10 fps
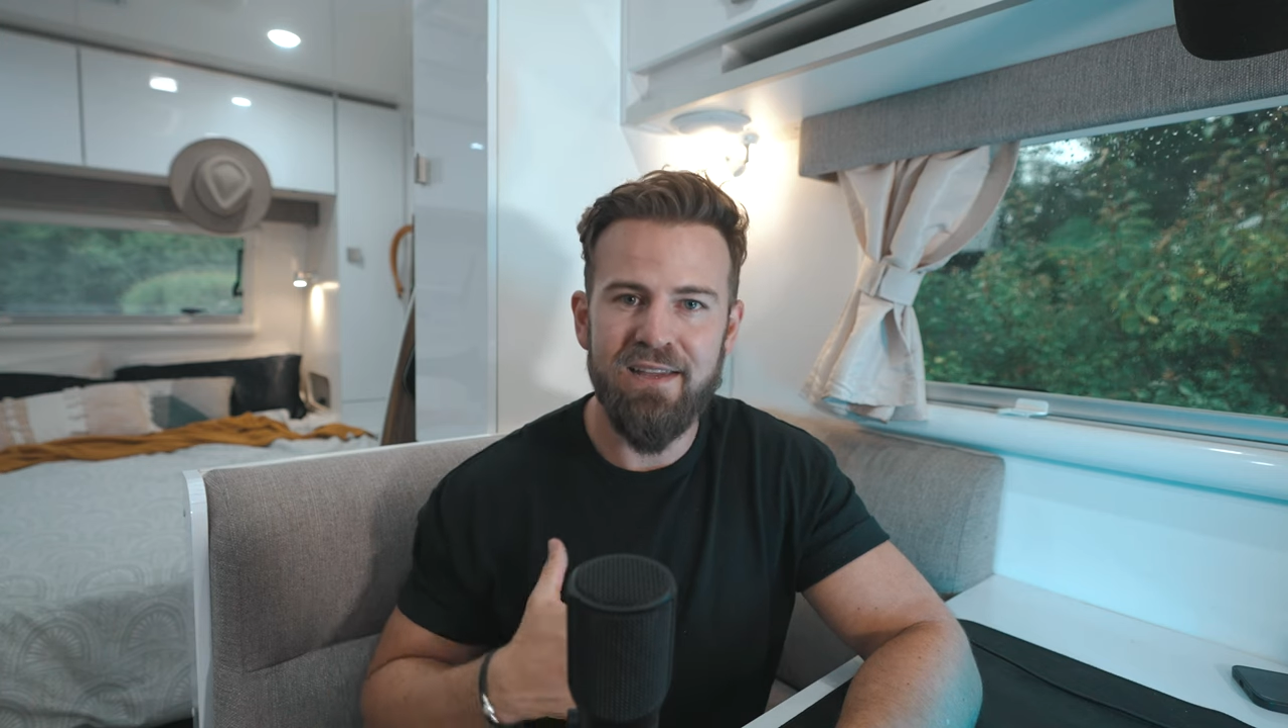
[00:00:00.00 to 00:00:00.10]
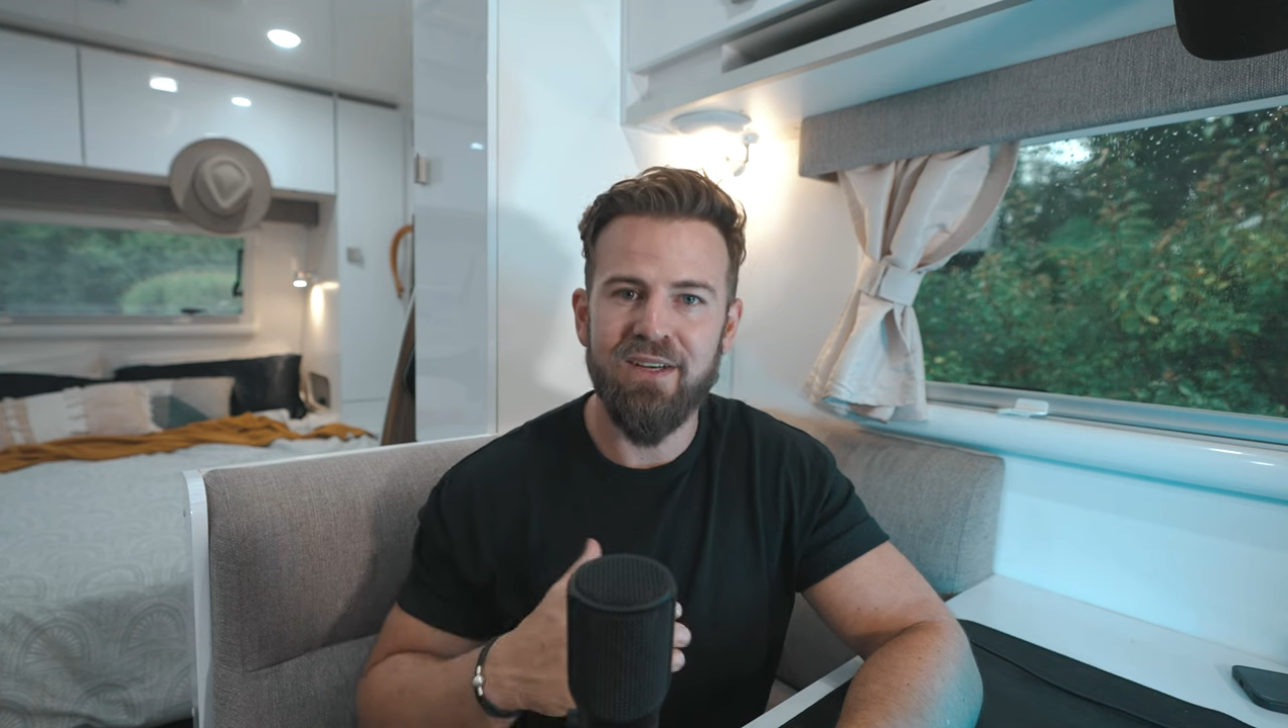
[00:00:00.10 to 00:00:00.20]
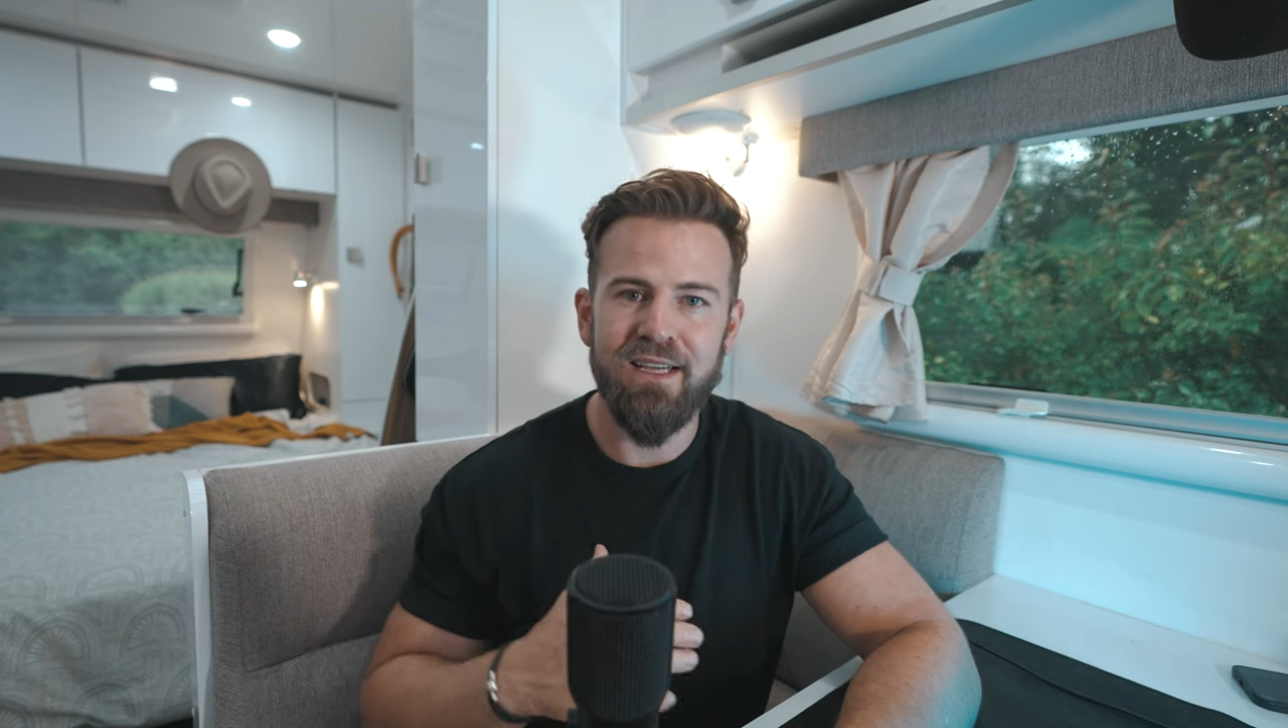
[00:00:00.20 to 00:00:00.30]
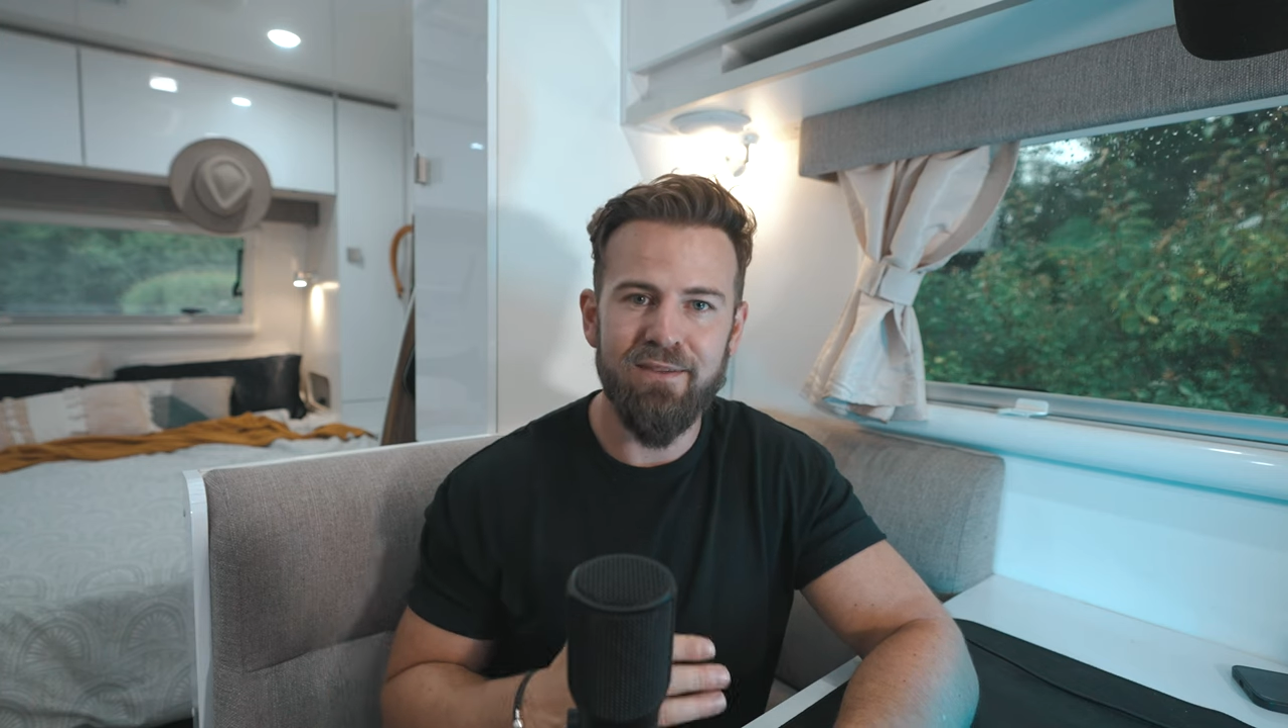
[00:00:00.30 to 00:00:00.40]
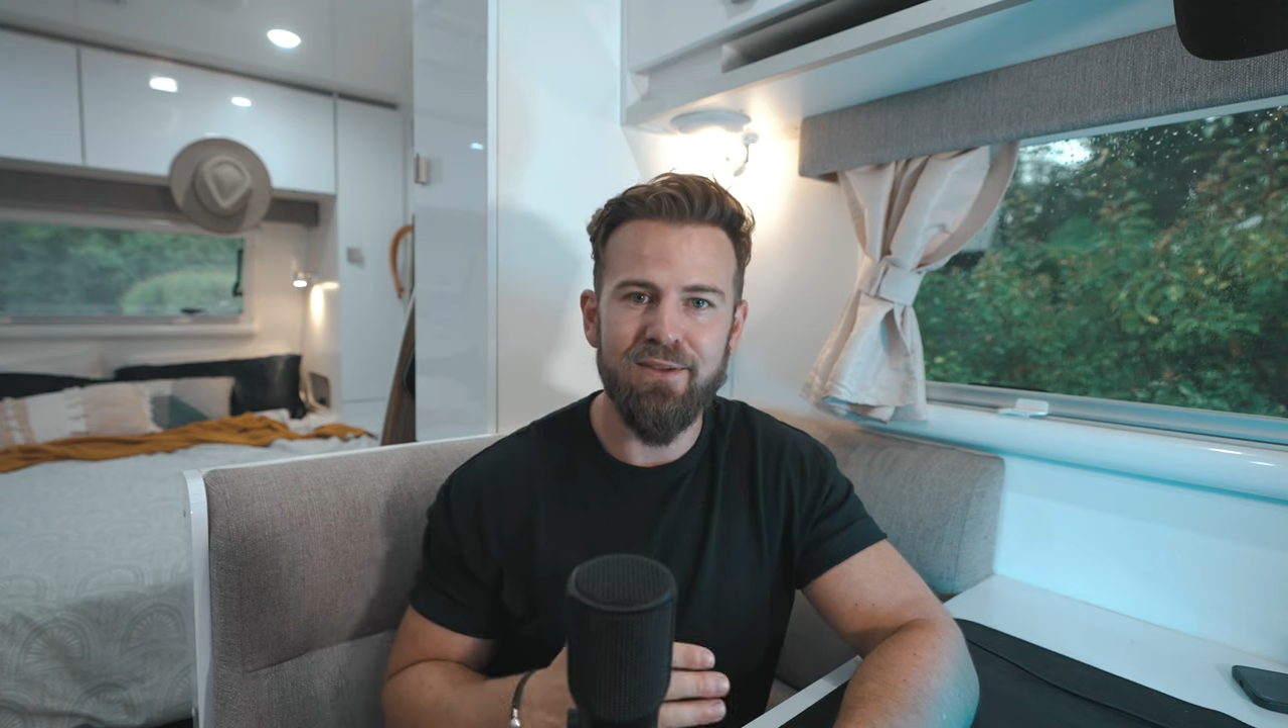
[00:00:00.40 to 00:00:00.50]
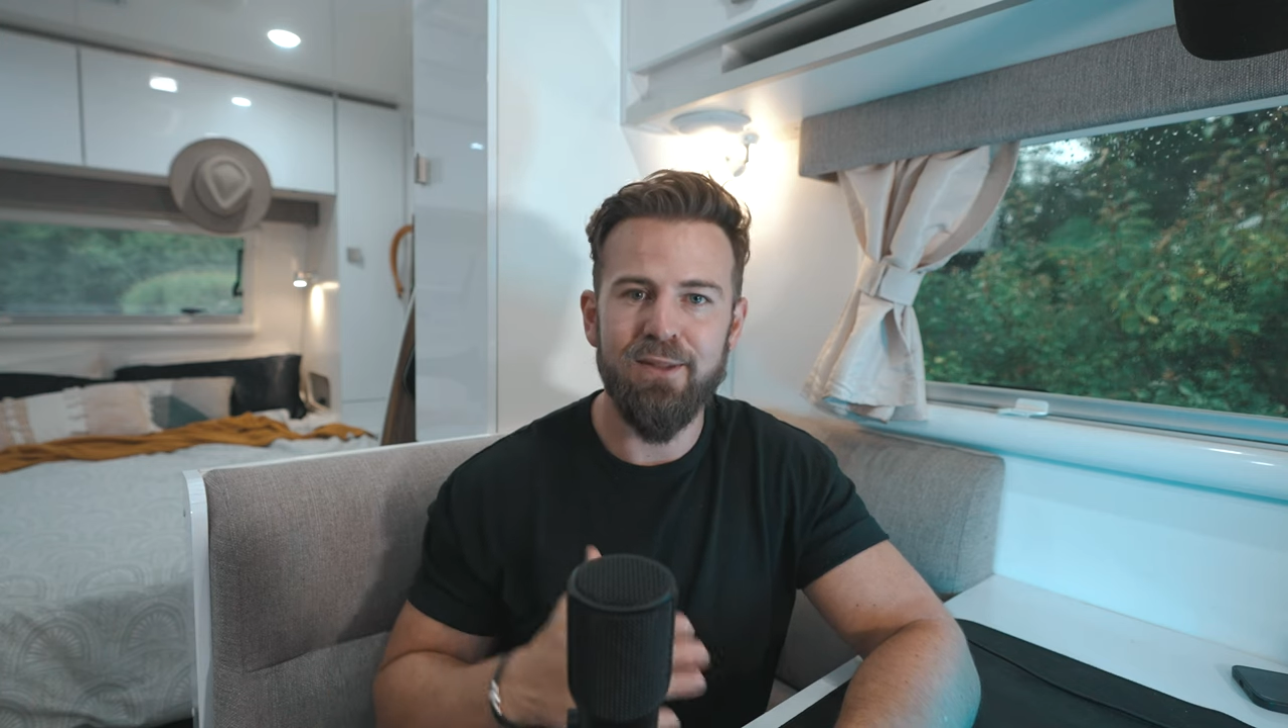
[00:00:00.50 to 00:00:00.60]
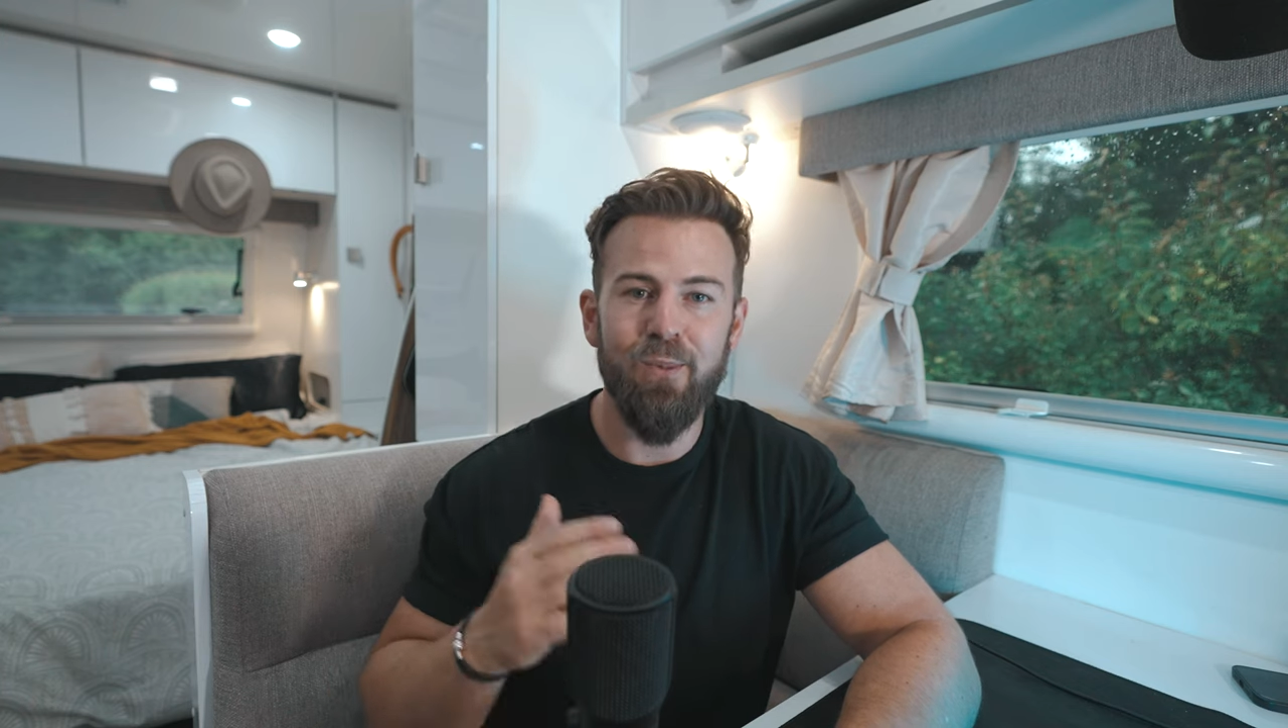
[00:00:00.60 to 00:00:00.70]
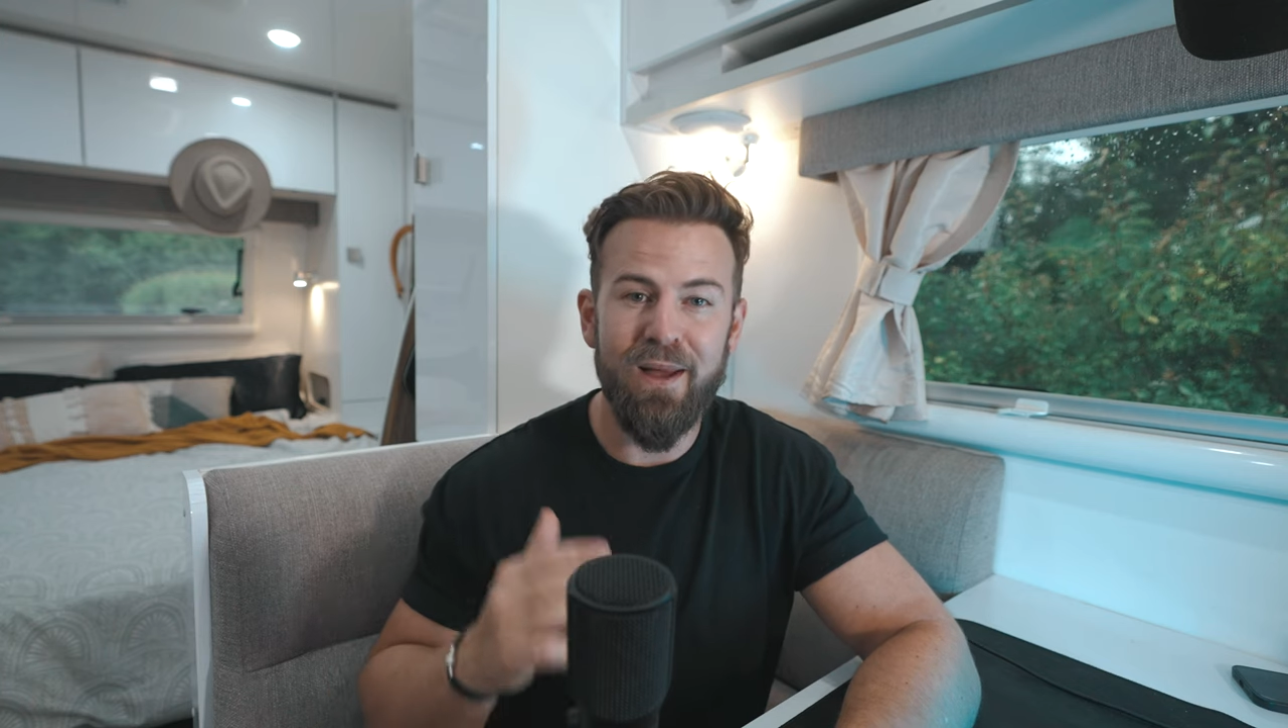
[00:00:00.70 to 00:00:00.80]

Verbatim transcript: even given the